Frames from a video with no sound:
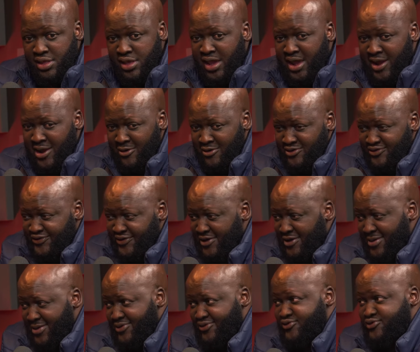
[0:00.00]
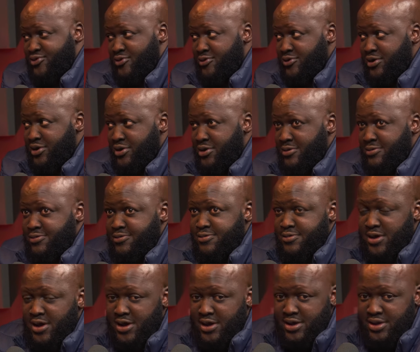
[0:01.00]
And I always tell the story of
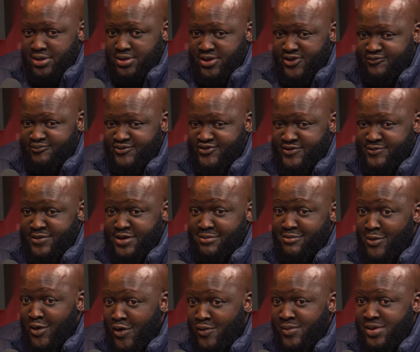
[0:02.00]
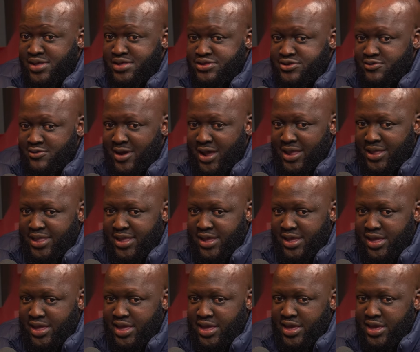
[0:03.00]
a specific moment where I
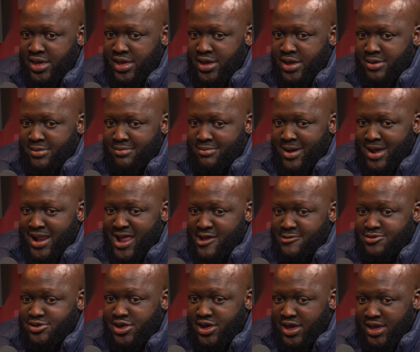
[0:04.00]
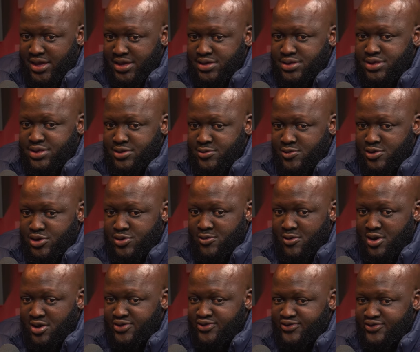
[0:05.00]
think my life changed, which
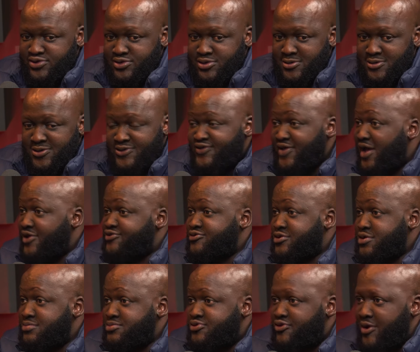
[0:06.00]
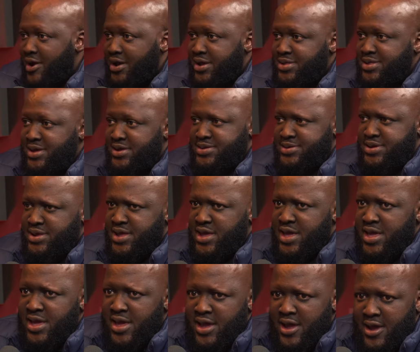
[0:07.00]
was, this ice cream truck that
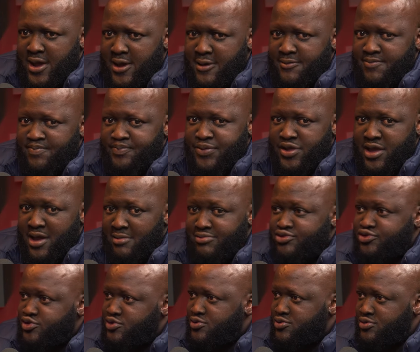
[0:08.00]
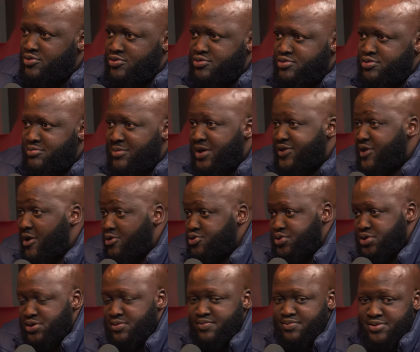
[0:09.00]
comes to my
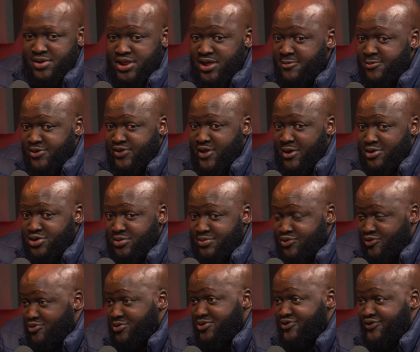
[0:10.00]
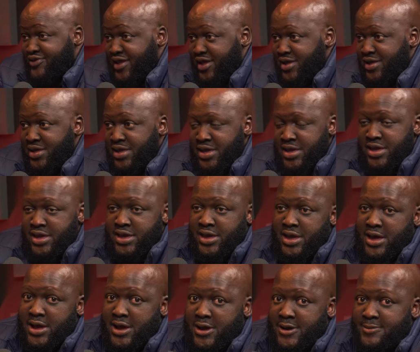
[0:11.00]
township, and every township to this day.
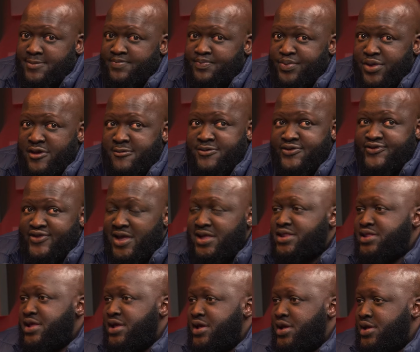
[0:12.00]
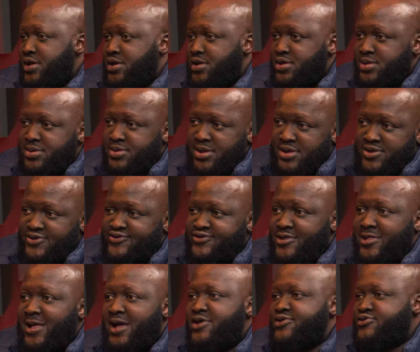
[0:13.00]
Every Sunday they
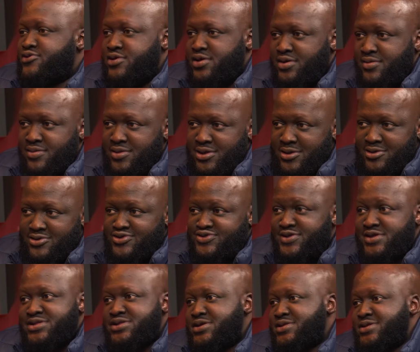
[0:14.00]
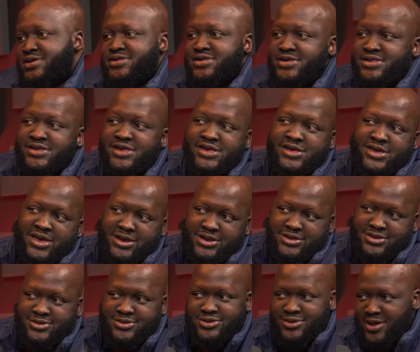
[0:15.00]
sell ice cream and it goes ding, ding, ding, ding, ding.
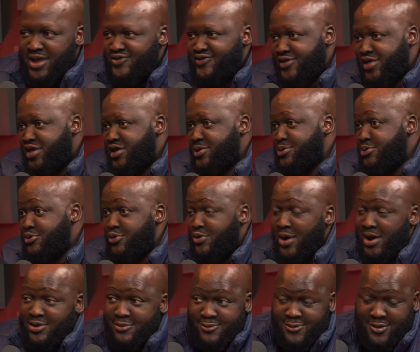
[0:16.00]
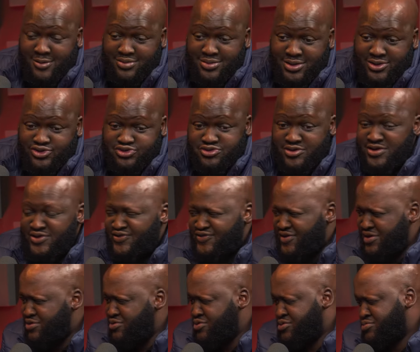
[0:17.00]
And as a kid, you run from the streets
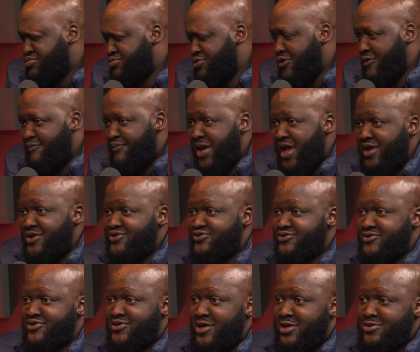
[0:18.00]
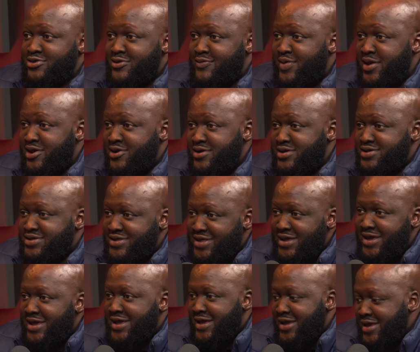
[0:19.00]
and you pace to tell your parents,
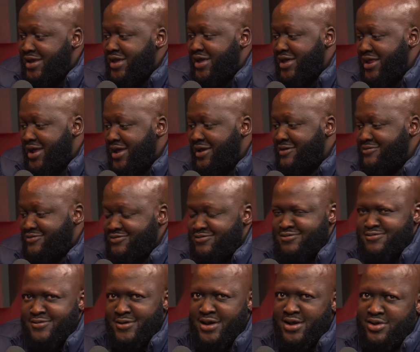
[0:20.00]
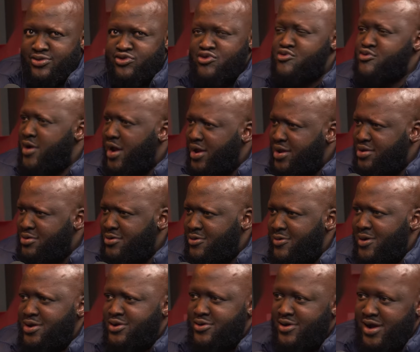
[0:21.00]
can I have 2 rand or
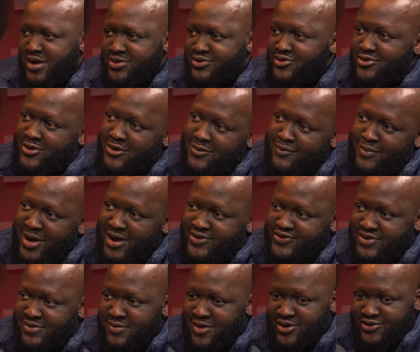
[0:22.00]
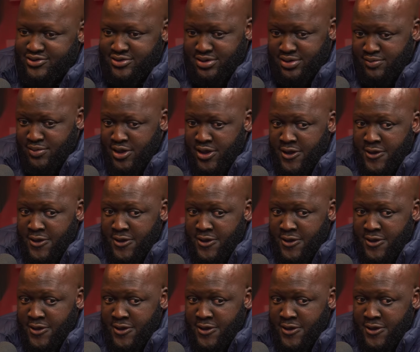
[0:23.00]
1 rand to go buy some ice cream?